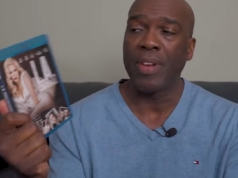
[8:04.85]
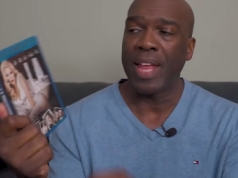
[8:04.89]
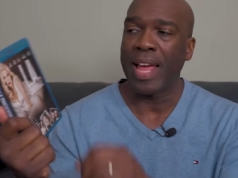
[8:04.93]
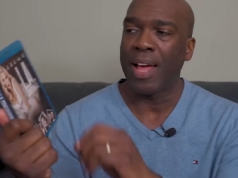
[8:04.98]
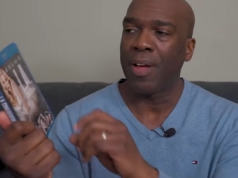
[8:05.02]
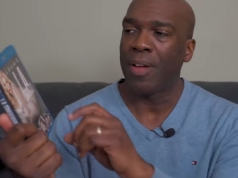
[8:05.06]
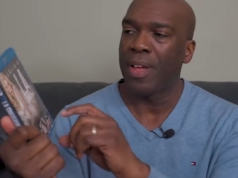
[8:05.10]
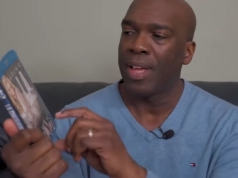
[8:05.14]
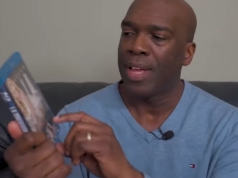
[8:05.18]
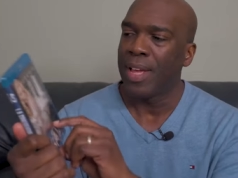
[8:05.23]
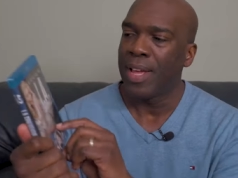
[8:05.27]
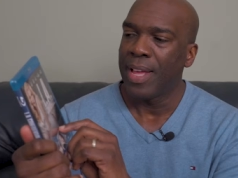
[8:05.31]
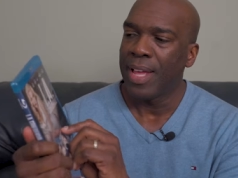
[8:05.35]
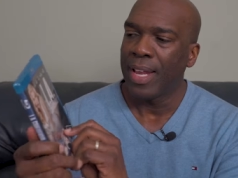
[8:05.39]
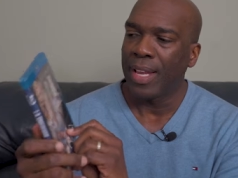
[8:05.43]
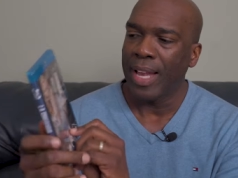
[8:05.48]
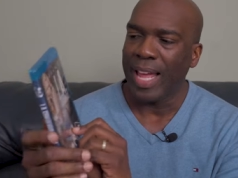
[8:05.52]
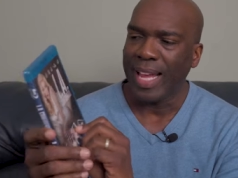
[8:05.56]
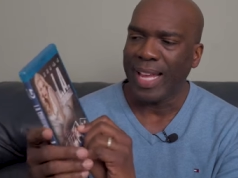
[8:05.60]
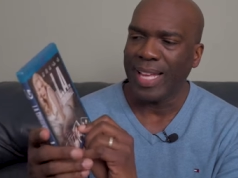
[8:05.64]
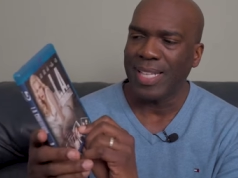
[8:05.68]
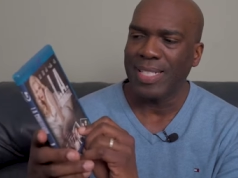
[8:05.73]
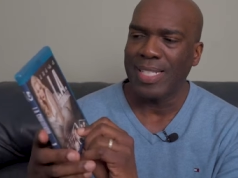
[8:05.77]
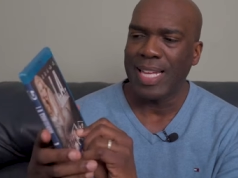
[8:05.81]
Now,
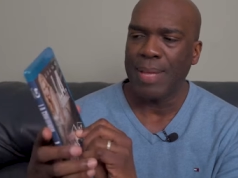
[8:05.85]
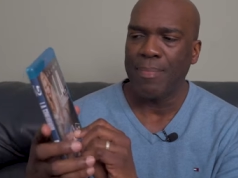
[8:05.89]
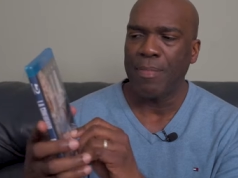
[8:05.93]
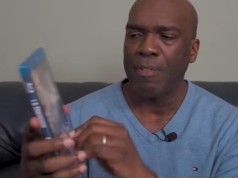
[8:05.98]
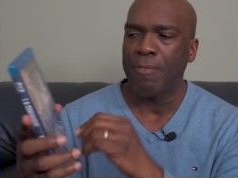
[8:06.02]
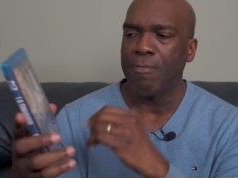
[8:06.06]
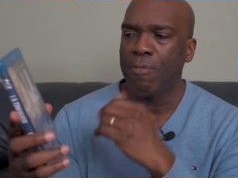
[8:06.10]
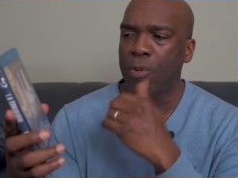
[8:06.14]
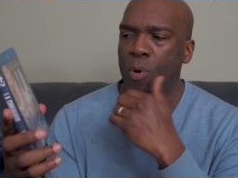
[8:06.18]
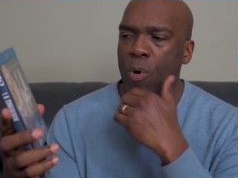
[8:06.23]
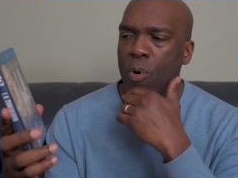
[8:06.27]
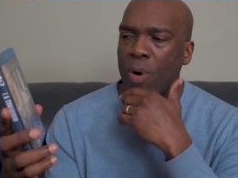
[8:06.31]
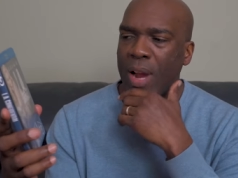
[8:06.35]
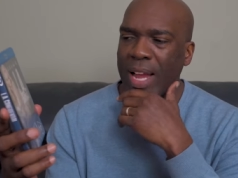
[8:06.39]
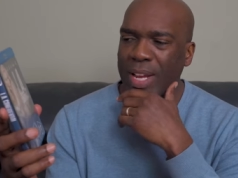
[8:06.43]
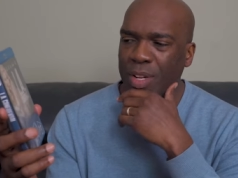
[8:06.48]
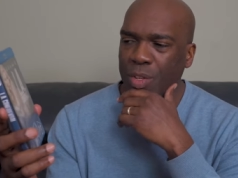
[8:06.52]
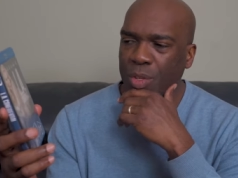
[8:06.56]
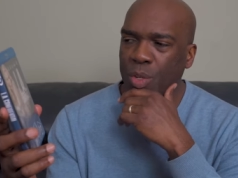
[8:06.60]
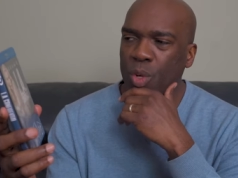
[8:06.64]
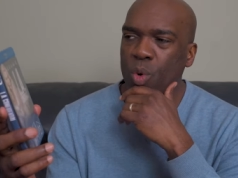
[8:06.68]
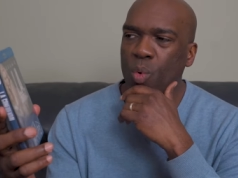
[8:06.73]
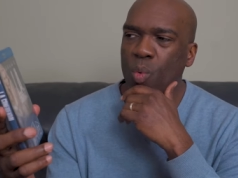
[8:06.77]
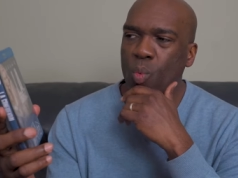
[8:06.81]
like I said before, I
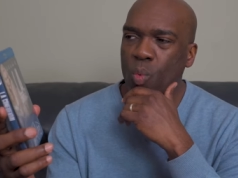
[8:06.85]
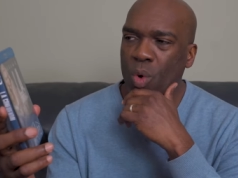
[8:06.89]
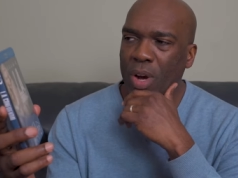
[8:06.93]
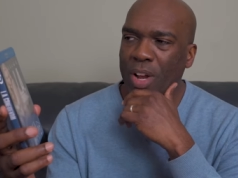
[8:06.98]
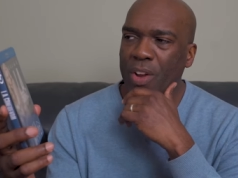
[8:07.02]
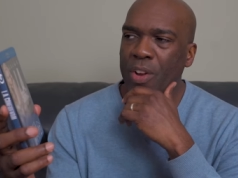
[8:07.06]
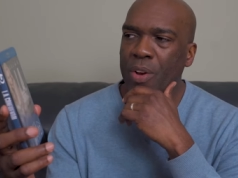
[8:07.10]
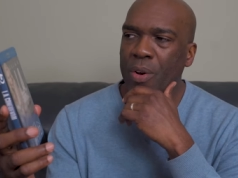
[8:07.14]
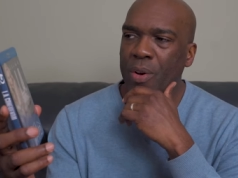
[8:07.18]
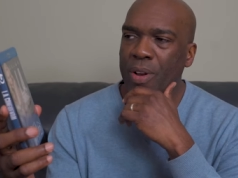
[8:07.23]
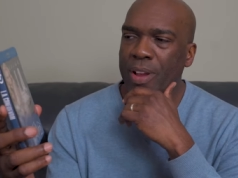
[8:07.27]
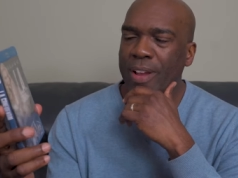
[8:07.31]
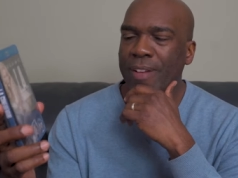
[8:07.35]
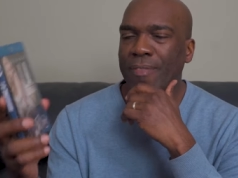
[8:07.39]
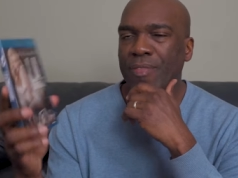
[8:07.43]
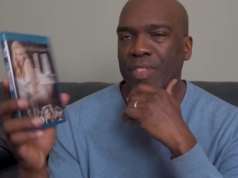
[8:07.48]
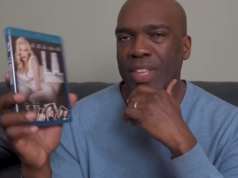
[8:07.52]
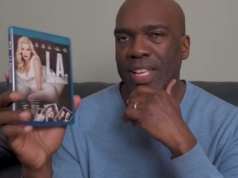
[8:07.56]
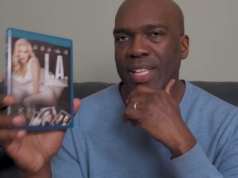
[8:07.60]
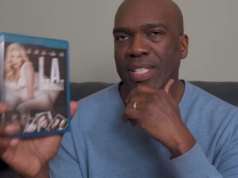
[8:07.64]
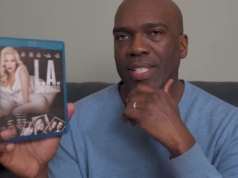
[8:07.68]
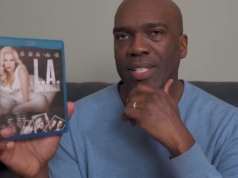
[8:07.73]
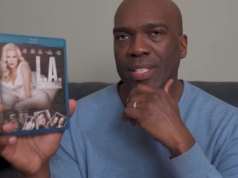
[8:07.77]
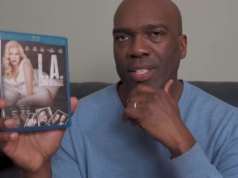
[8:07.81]
do wonder if
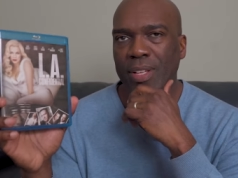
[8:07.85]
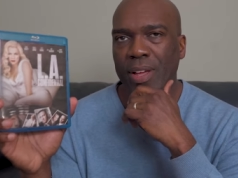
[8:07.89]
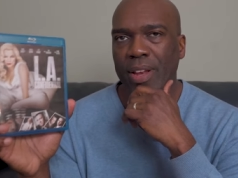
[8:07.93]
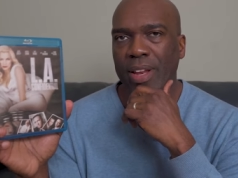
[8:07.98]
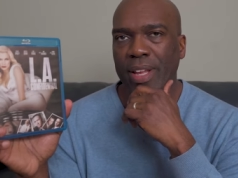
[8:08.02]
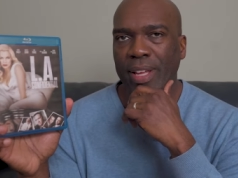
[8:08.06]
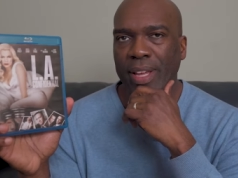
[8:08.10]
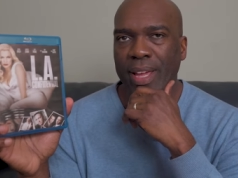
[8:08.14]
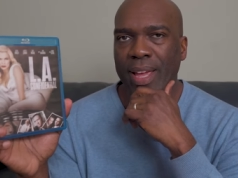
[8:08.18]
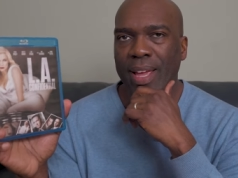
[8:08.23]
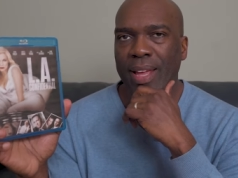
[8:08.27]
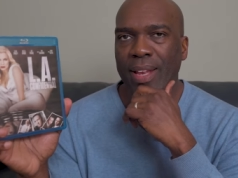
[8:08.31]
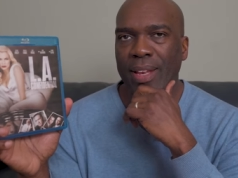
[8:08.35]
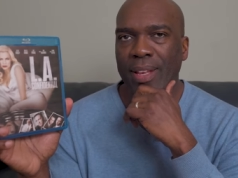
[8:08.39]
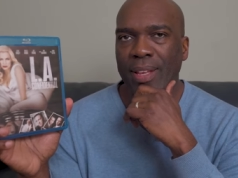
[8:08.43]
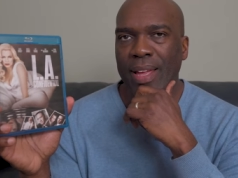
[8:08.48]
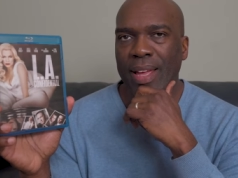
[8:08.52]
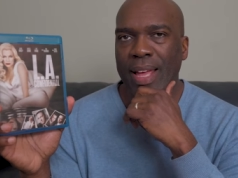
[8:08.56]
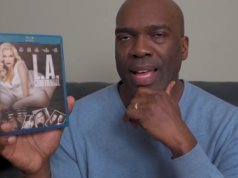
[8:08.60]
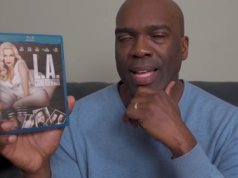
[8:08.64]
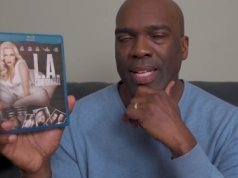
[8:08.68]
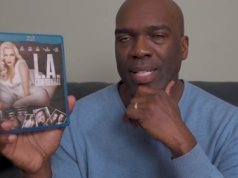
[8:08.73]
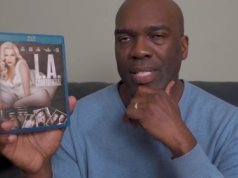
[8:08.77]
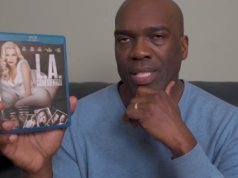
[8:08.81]
this is gonna get
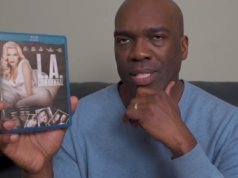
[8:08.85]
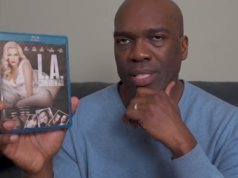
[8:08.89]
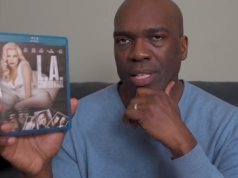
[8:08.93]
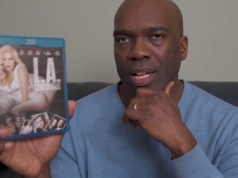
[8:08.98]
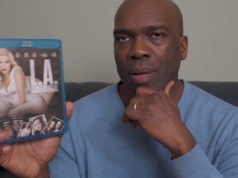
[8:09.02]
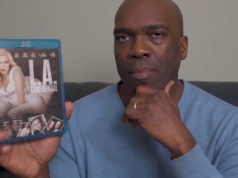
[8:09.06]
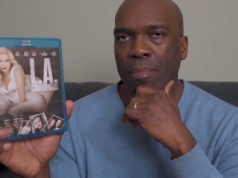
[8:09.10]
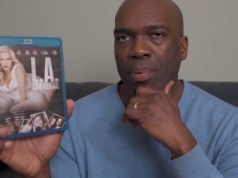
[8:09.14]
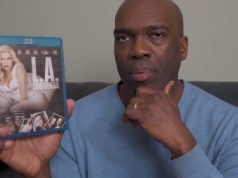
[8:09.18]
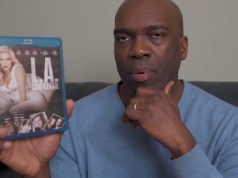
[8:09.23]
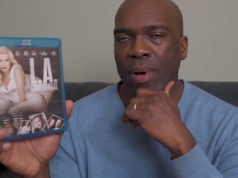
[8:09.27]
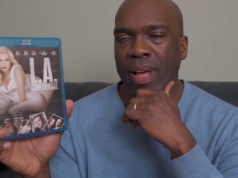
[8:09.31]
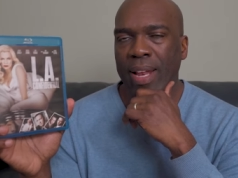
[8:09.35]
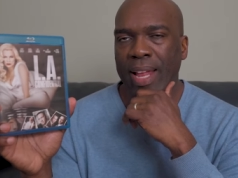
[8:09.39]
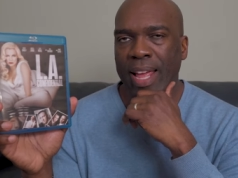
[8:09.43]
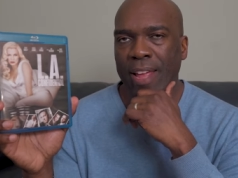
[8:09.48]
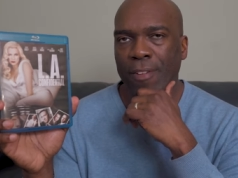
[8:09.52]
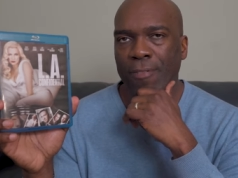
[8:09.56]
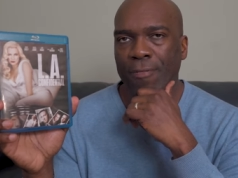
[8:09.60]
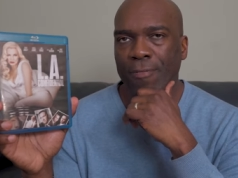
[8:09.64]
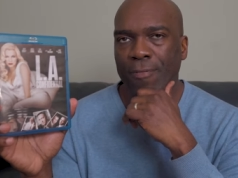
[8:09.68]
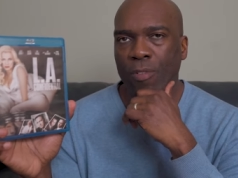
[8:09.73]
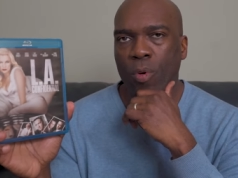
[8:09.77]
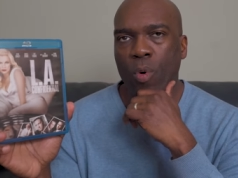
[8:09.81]
at some point
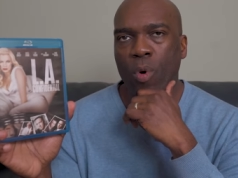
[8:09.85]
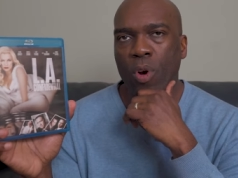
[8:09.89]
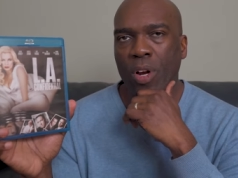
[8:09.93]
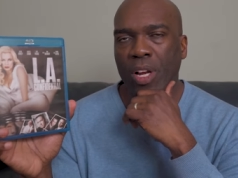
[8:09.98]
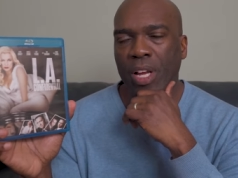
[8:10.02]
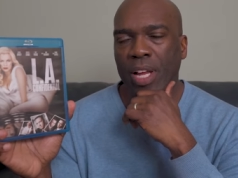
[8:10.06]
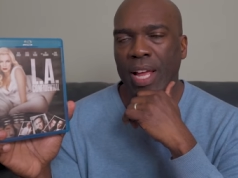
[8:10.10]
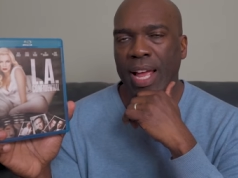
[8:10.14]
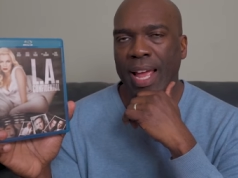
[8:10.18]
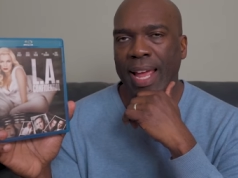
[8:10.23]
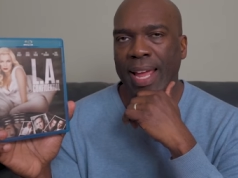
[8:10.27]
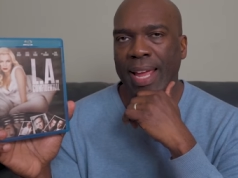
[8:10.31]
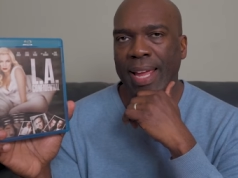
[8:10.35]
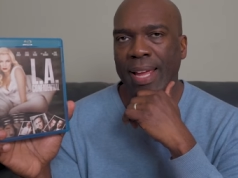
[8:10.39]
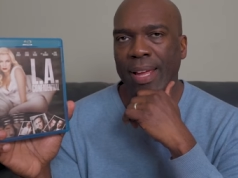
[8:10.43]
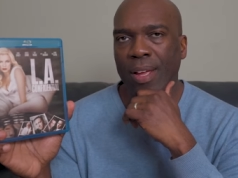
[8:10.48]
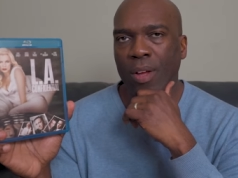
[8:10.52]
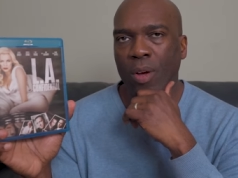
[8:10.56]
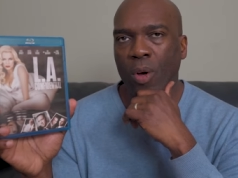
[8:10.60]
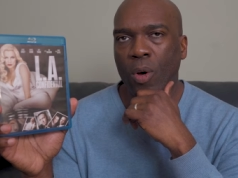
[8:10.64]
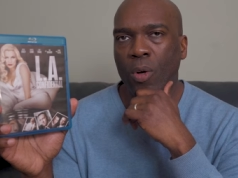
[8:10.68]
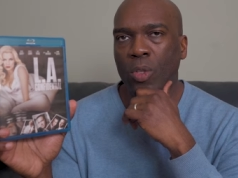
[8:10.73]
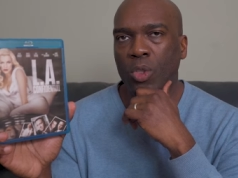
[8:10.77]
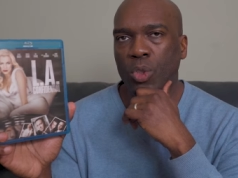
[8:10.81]
a
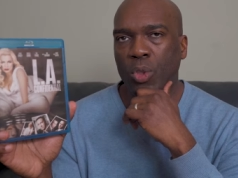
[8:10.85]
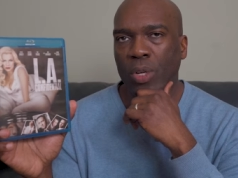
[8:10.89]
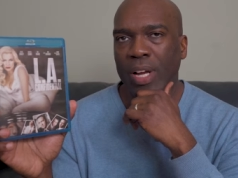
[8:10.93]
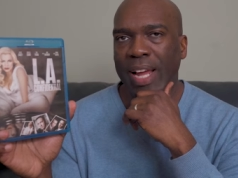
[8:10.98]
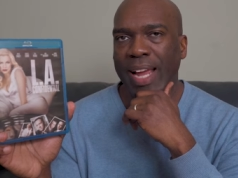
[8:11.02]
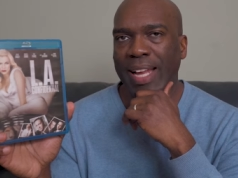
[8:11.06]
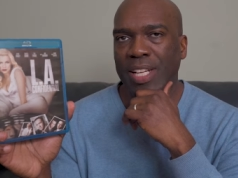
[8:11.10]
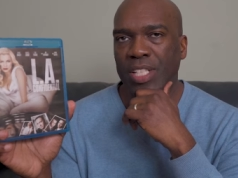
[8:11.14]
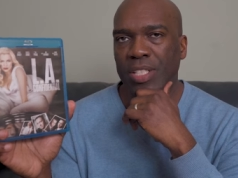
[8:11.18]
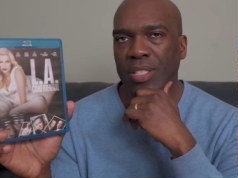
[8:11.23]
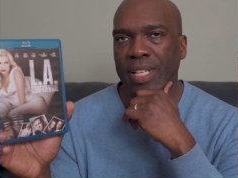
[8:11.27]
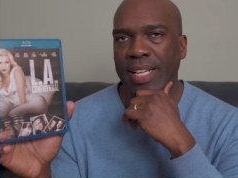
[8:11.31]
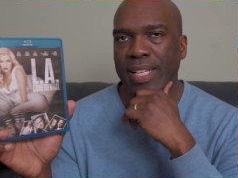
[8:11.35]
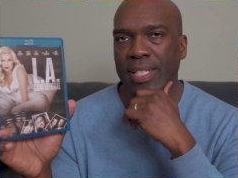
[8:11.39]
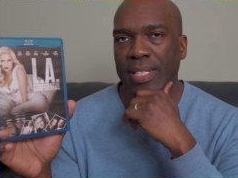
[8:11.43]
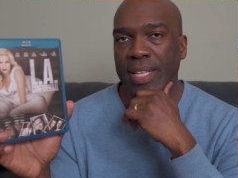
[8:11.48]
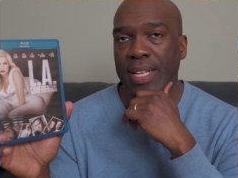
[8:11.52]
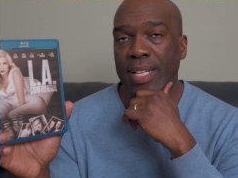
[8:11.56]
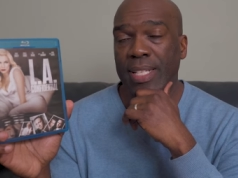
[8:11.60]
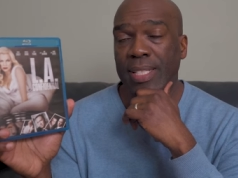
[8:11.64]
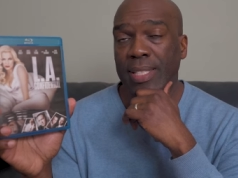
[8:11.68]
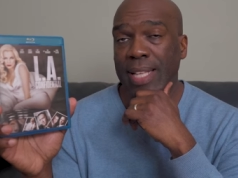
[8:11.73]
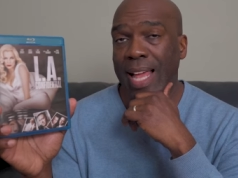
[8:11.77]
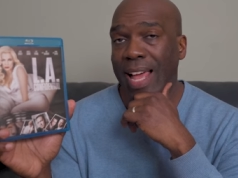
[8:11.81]
4K Ultra HD disc.